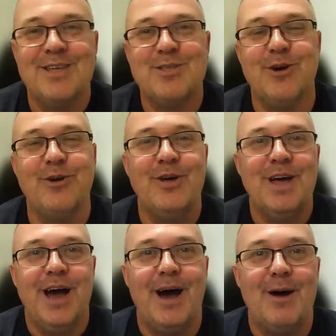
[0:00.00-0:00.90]
So
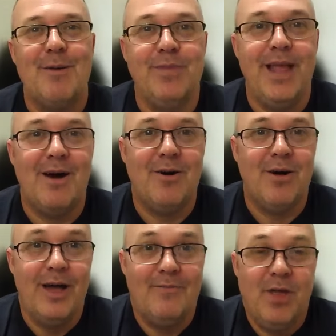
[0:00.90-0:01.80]
um, now if